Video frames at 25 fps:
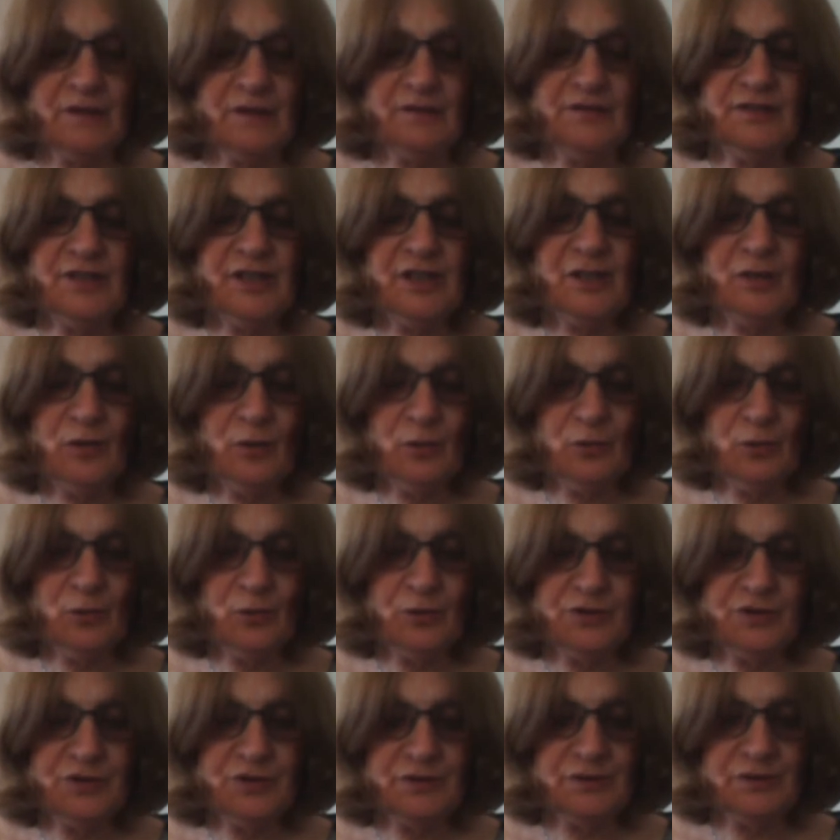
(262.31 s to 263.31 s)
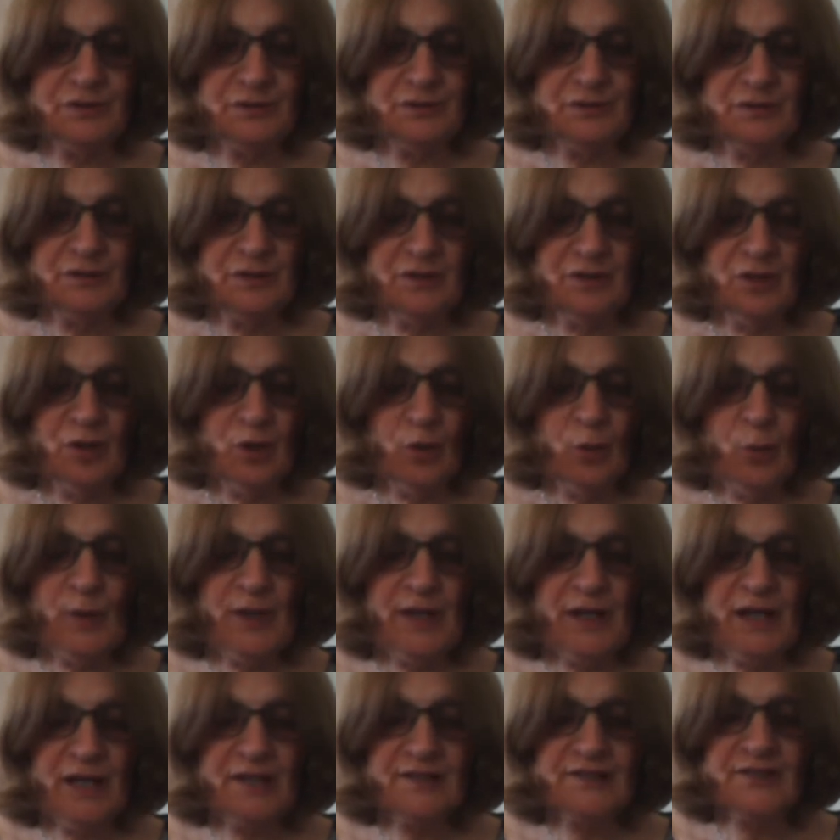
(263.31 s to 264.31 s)
Dear Lord, we
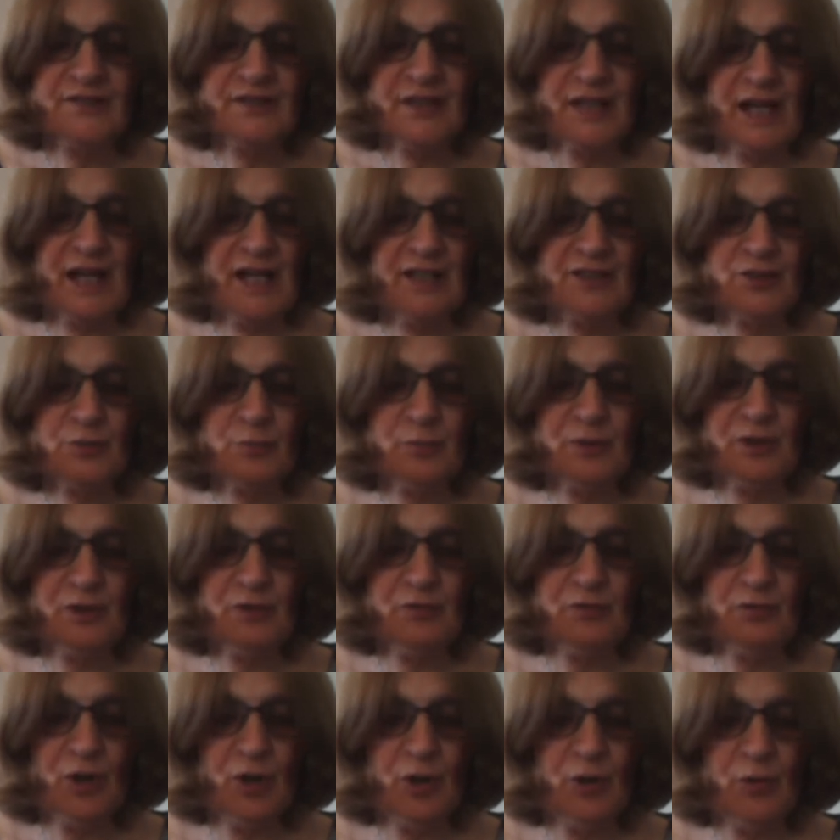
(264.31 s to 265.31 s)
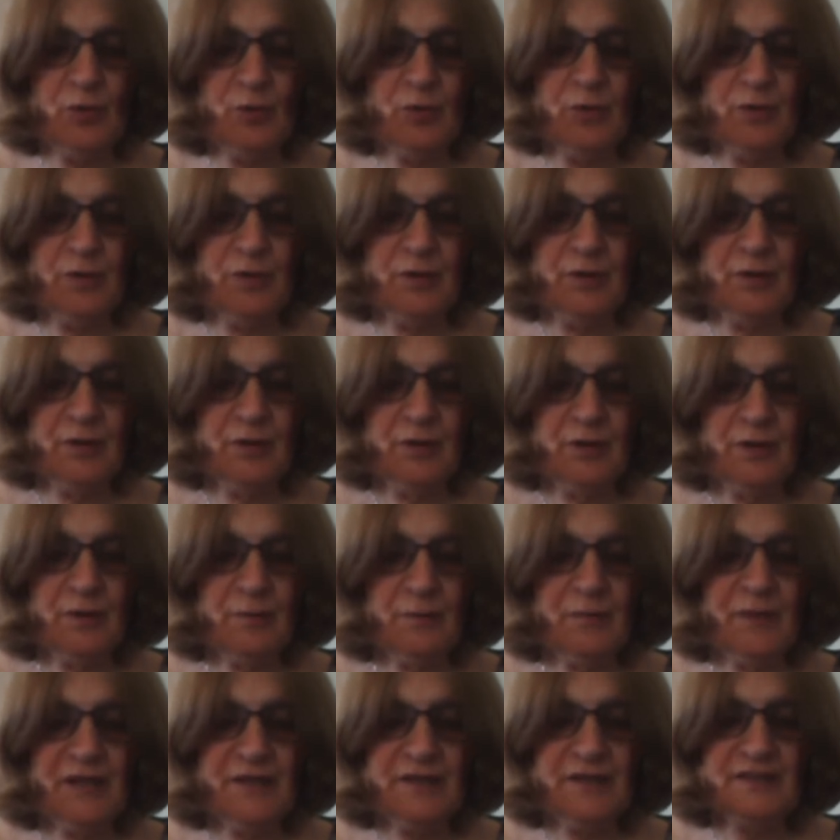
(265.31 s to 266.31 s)
ask that as we grow,
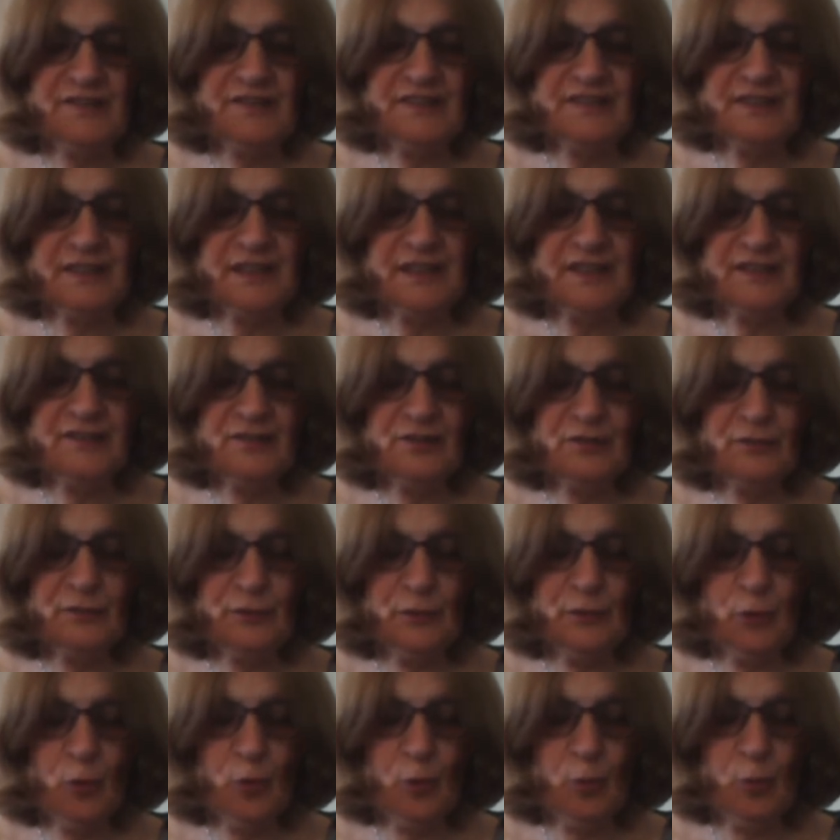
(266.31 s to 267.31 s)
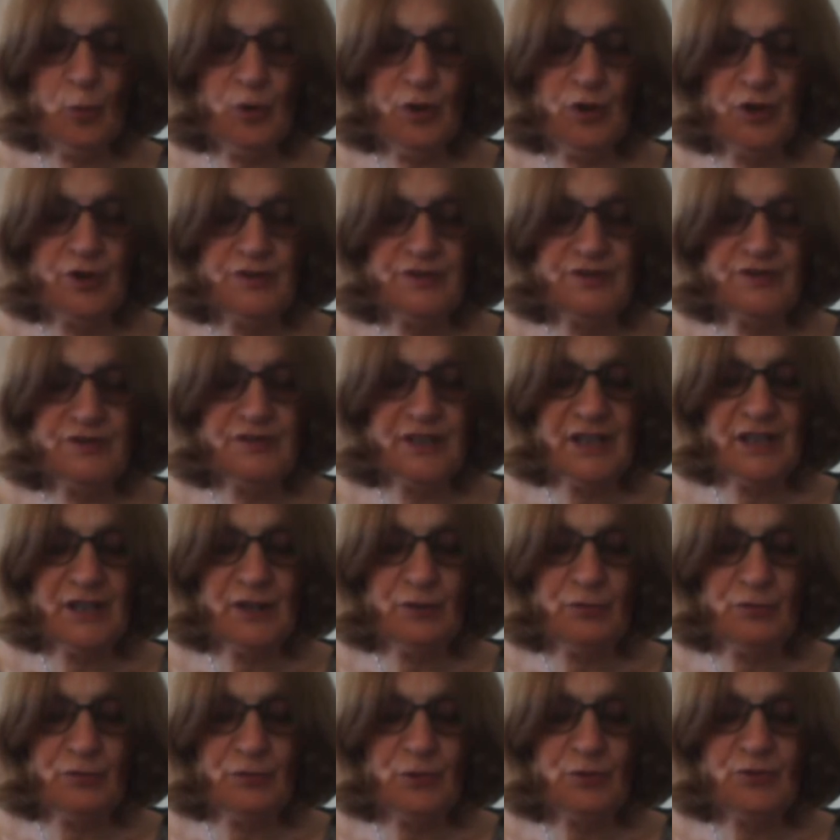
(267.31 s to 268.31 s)
may the seeds of your word
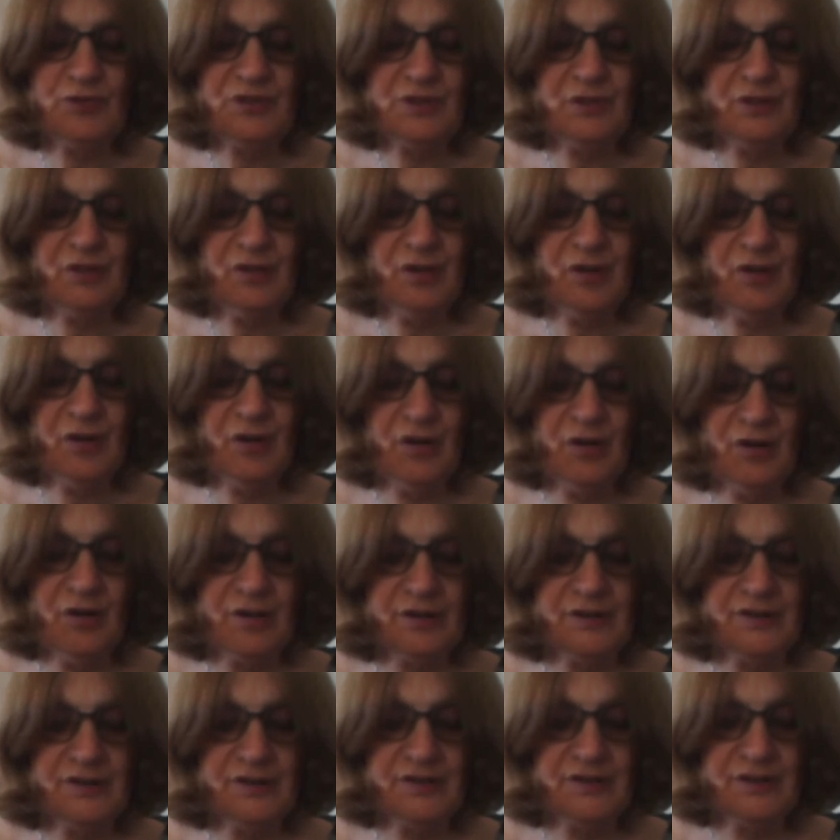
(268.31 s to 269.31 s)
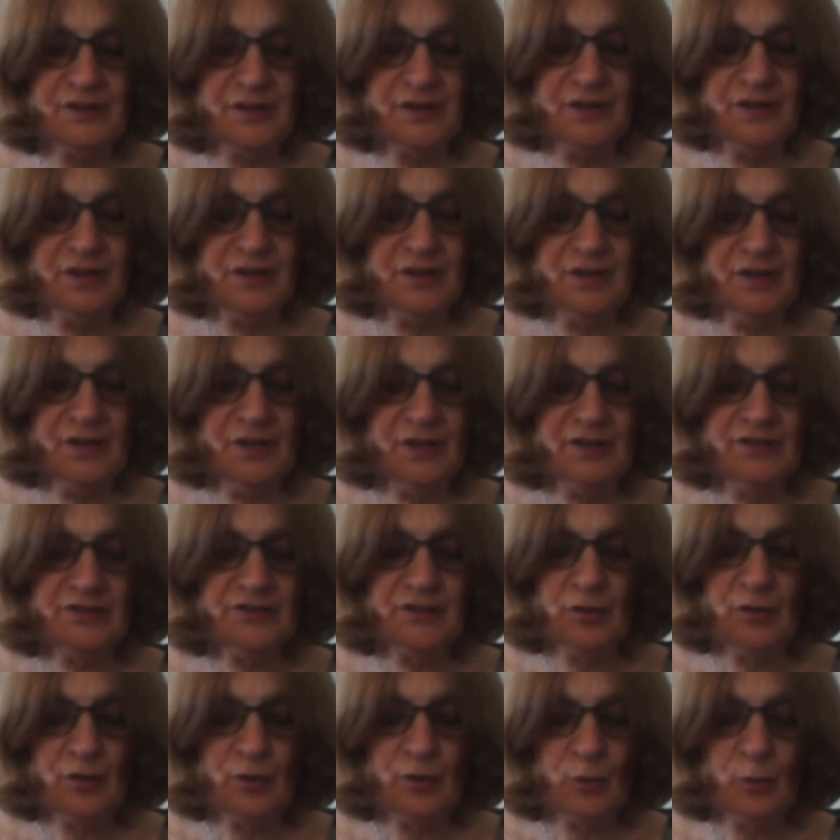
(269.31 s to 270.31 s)
take root in our hearts
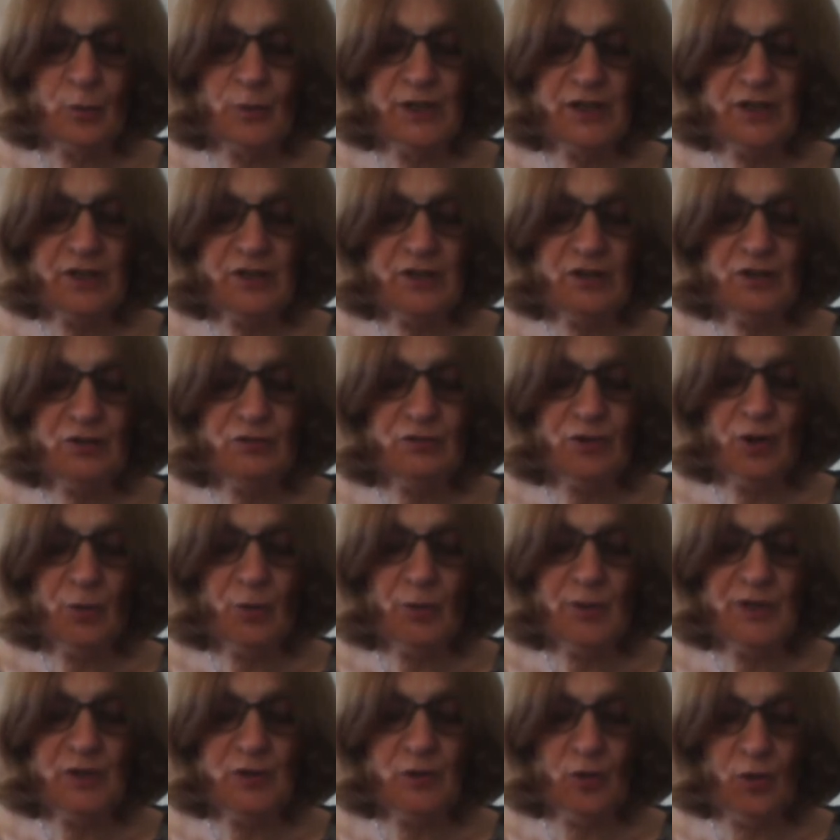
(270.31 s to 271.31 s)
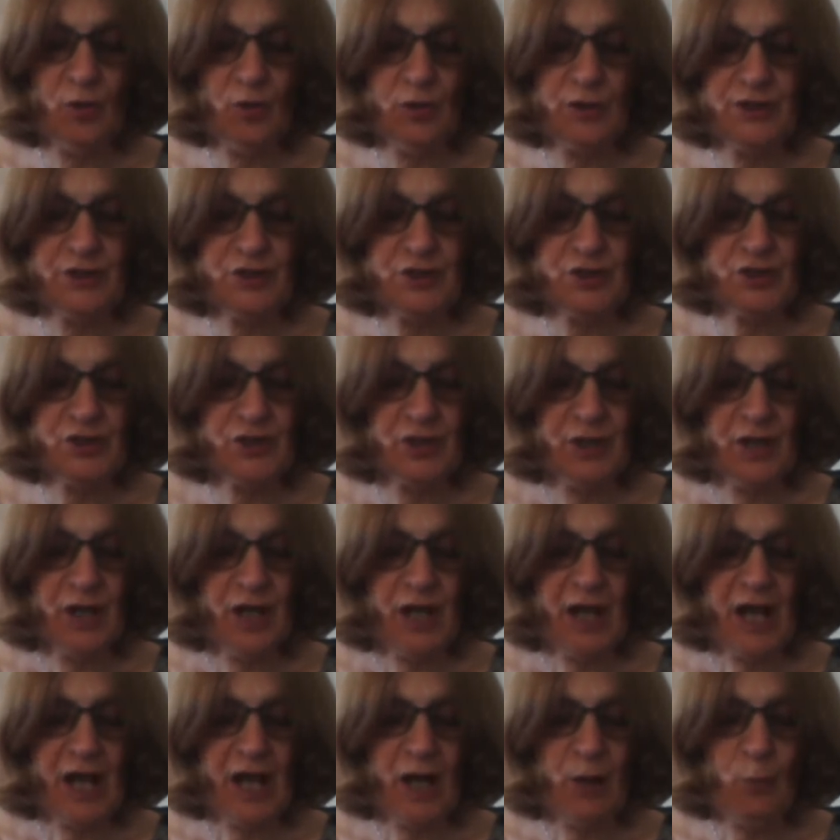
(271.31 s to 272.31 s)
so that we can grow in knowledge
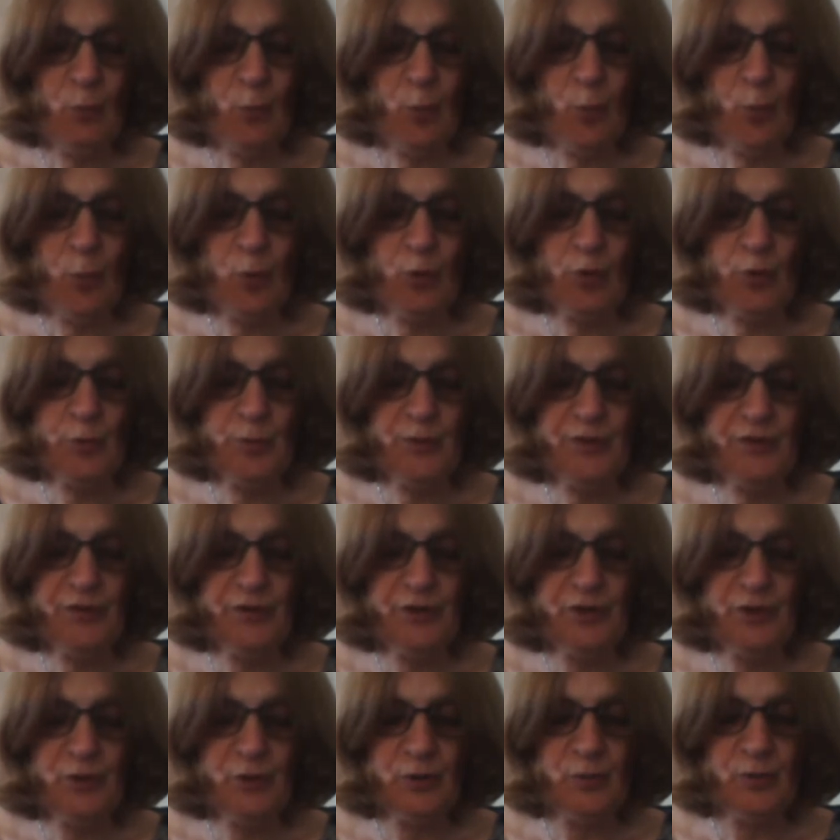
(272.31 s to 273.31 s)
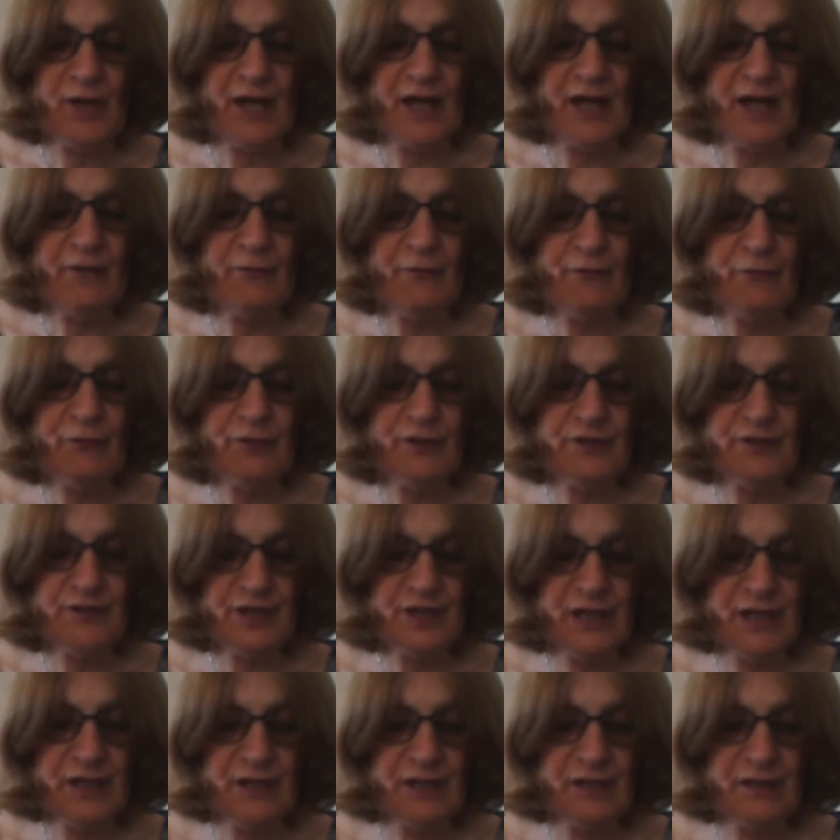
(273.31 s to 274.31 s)
and walk with you every
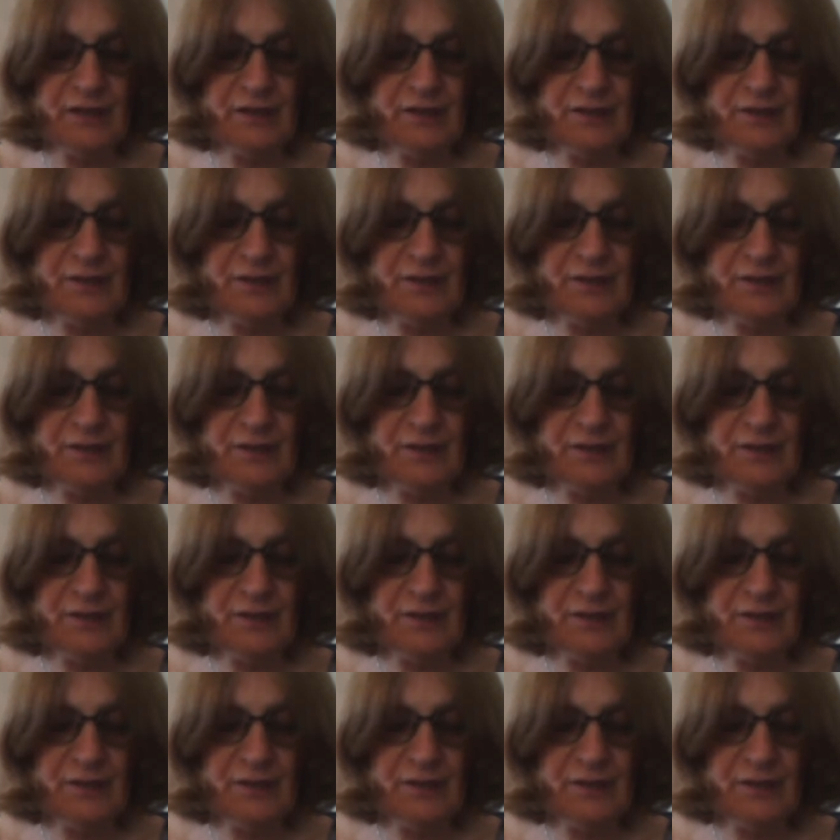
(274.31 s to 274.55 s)
day.